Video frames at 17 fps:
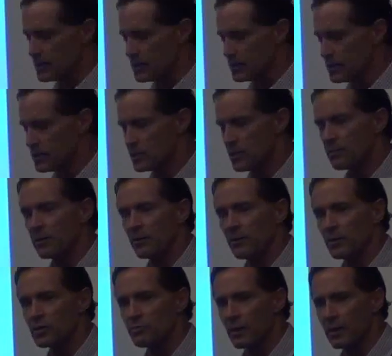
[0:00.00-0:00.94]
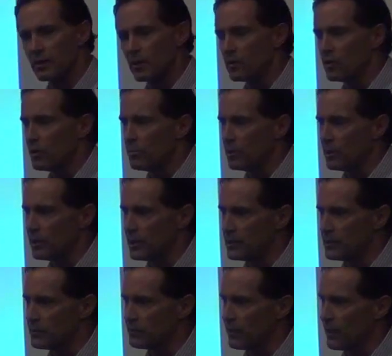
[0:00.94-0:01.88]
This is something you'd expect the global
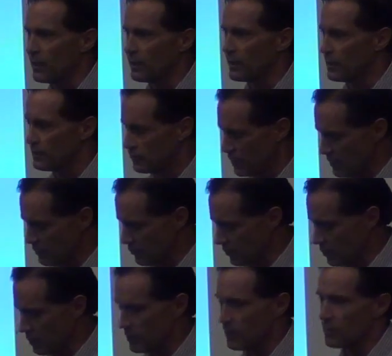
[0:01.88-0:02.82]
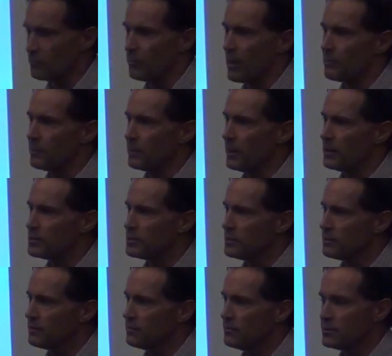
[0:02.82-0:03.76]
elite to say, and I say if we're going to cut
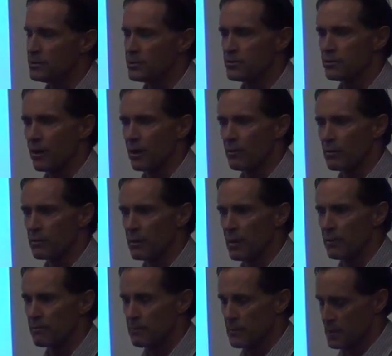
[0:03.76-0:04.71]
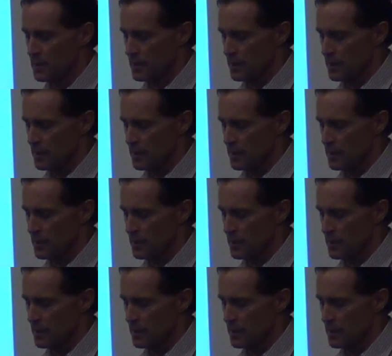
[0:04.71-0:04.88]
population, we should start with them.